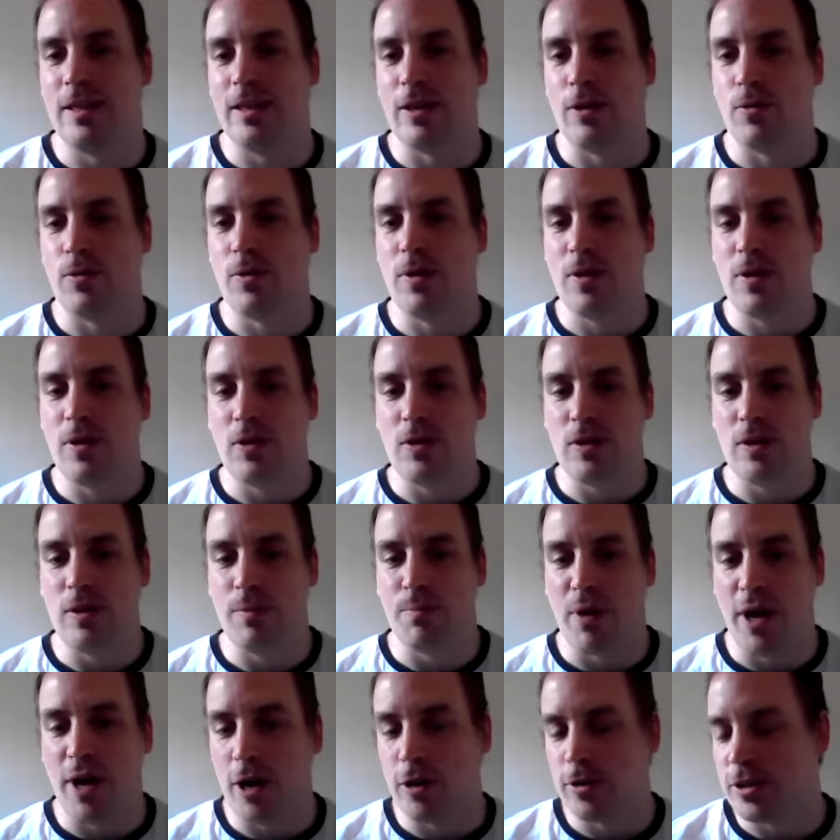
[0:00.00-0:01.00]
You know, your
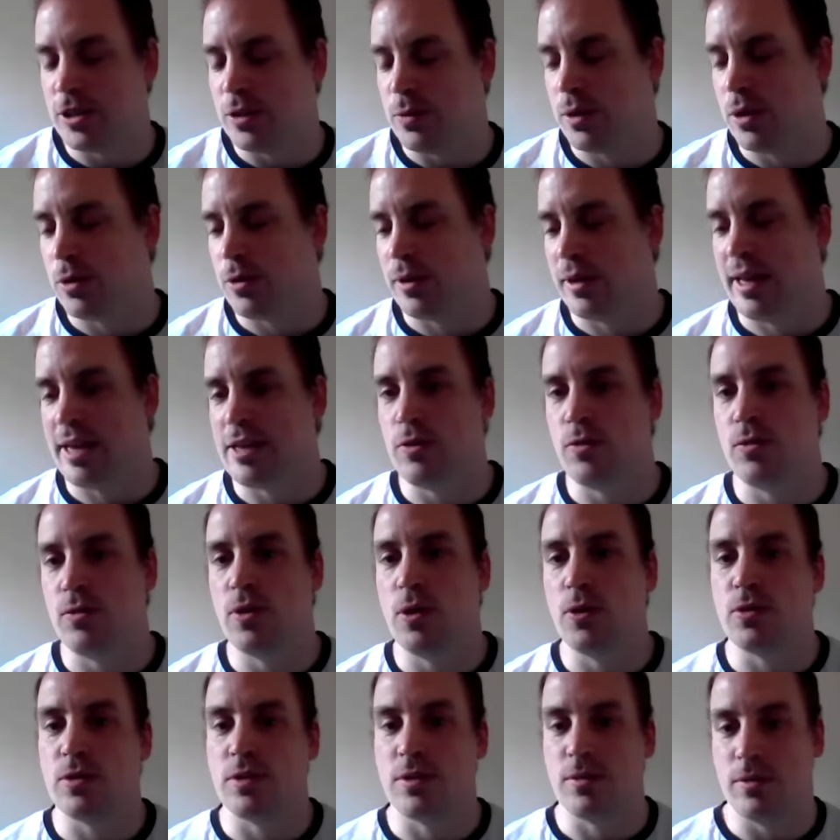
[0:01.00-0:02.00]
biology will only let you
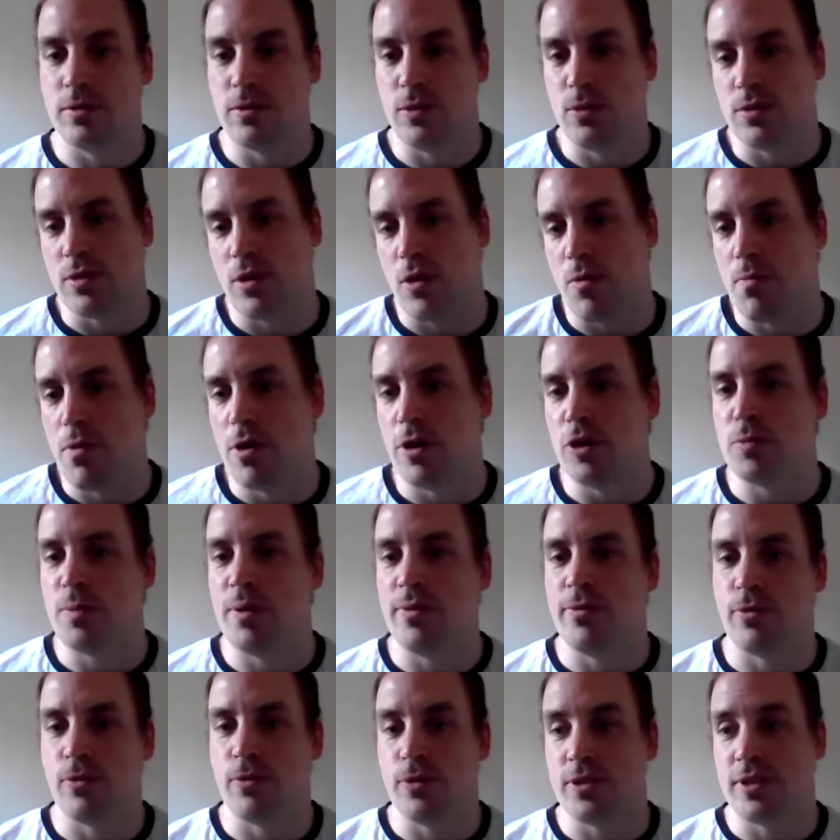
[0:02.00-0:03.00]
do so much
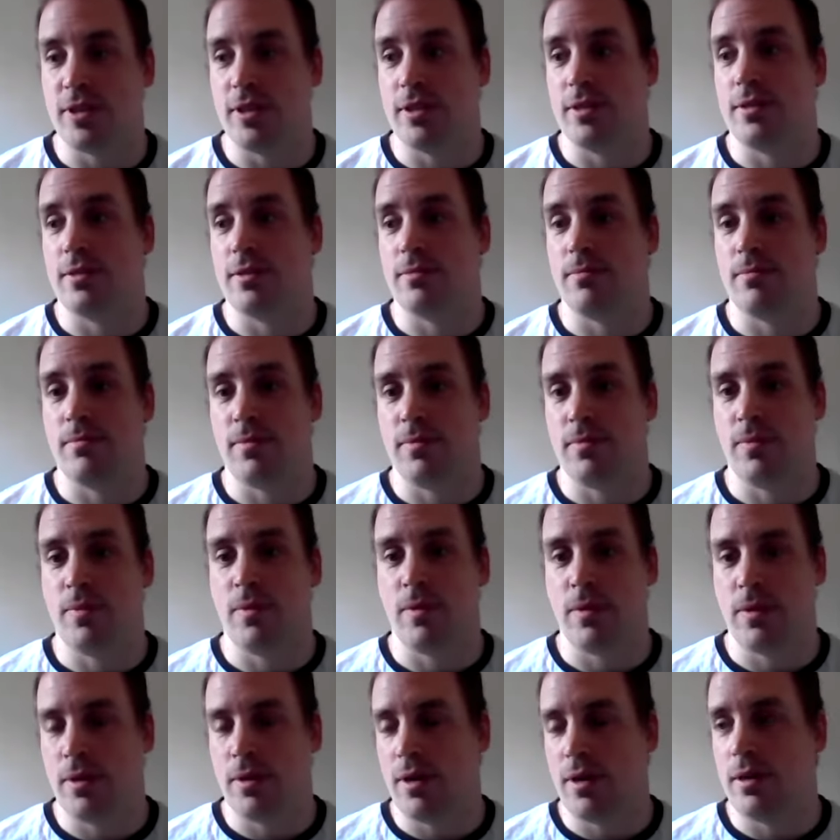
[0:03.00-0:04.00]
before it says,
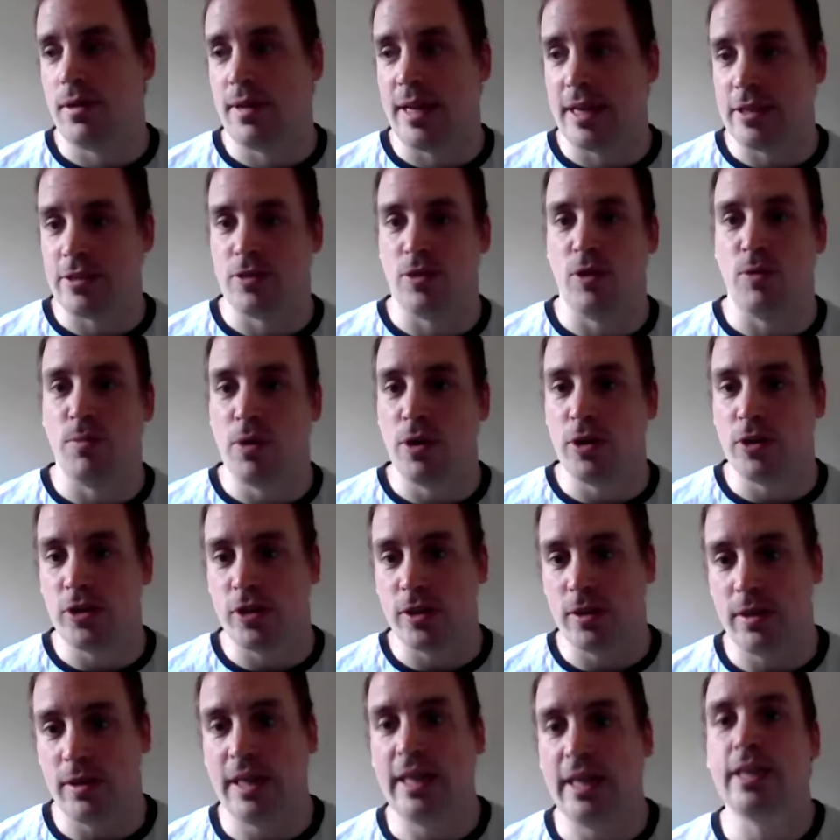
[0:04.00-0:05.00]
that's too much.
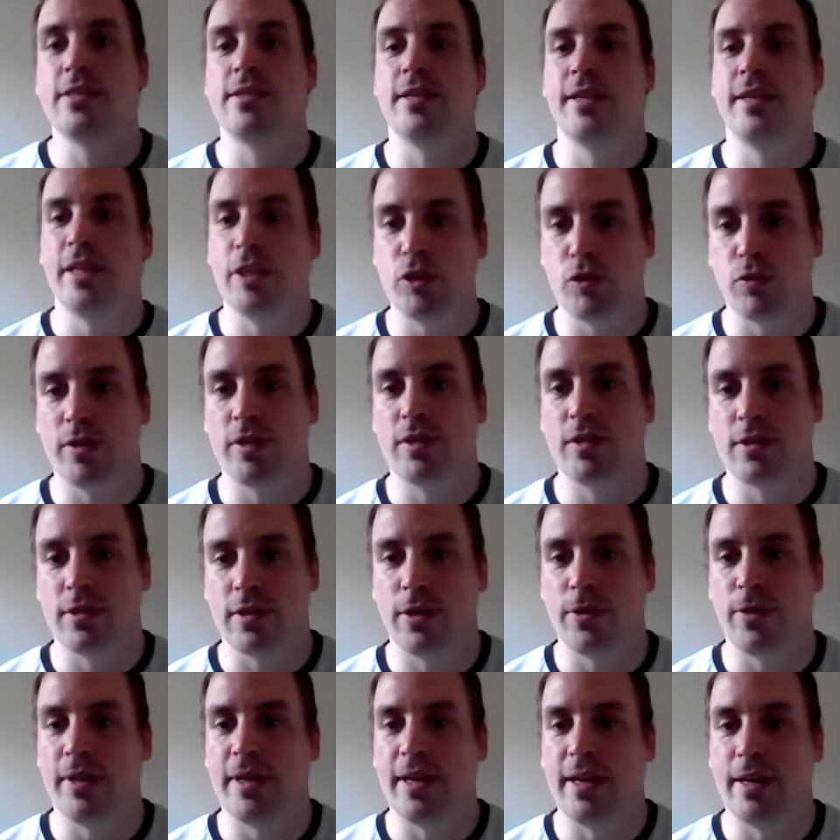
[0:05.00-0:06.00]
Mm. Here's an injury to
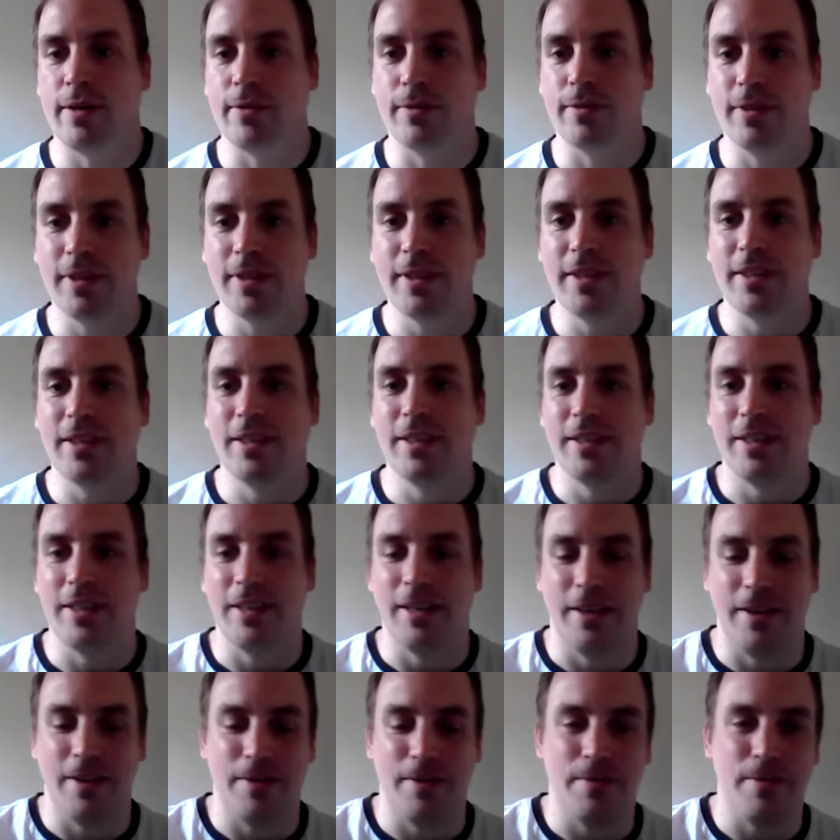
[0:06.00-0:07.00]
slow you down.
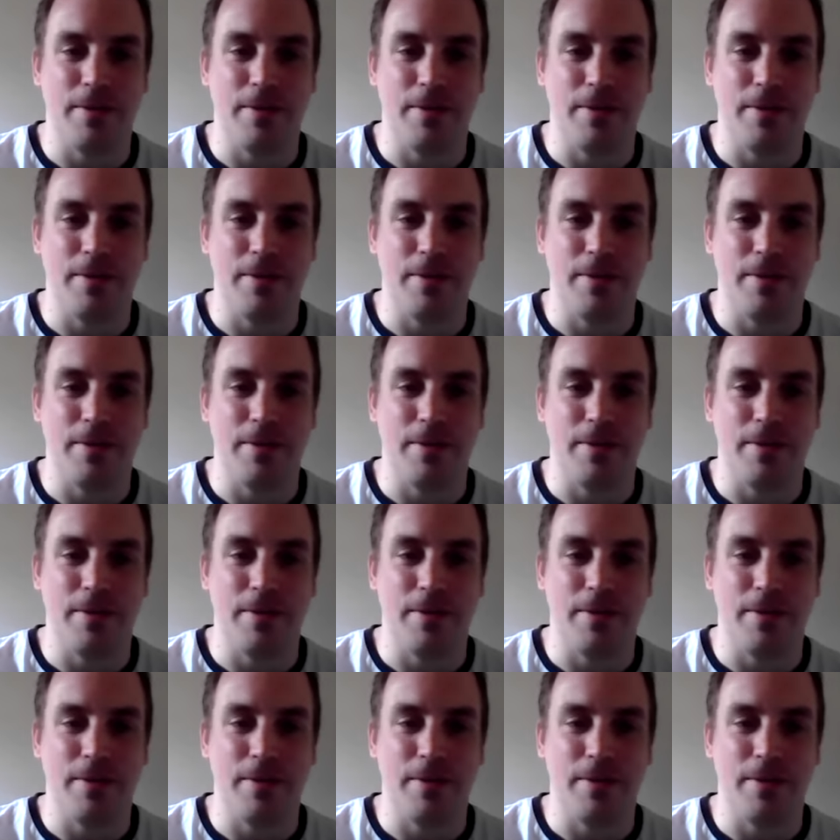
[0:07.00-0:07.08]
You know,